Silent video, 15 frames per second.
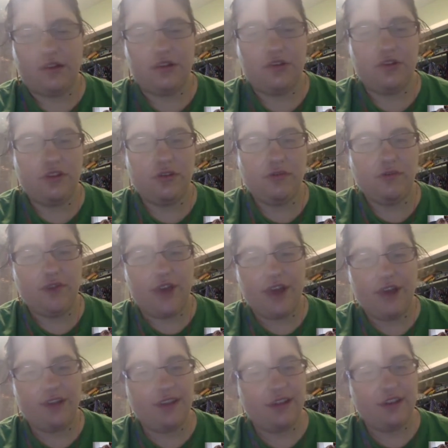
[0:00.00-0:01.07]
extreme
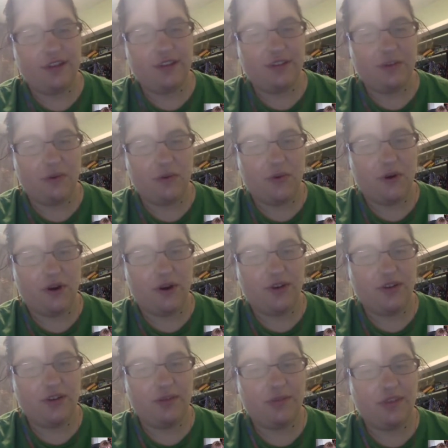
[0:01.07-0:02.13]
violence or
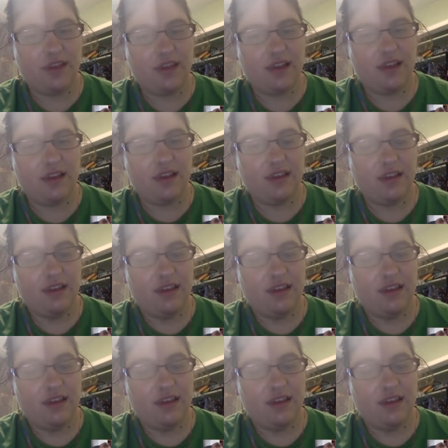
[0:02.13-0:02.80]
something